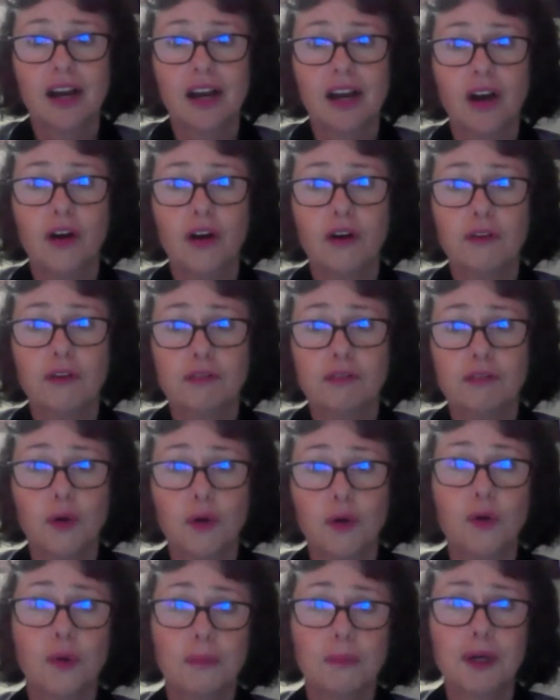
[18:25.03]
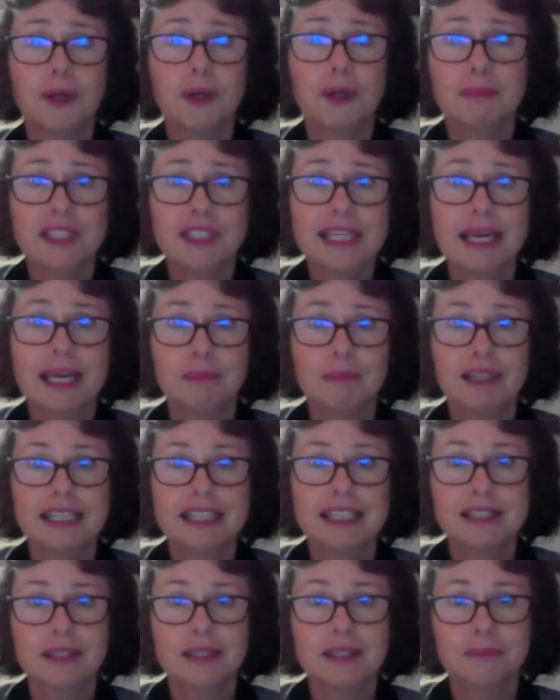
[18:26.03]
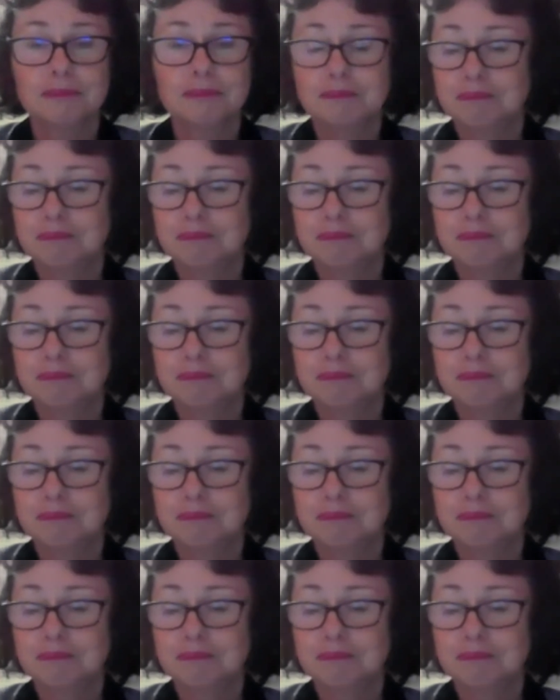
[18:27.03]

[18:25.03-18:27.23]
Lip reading: of hormone metabolism.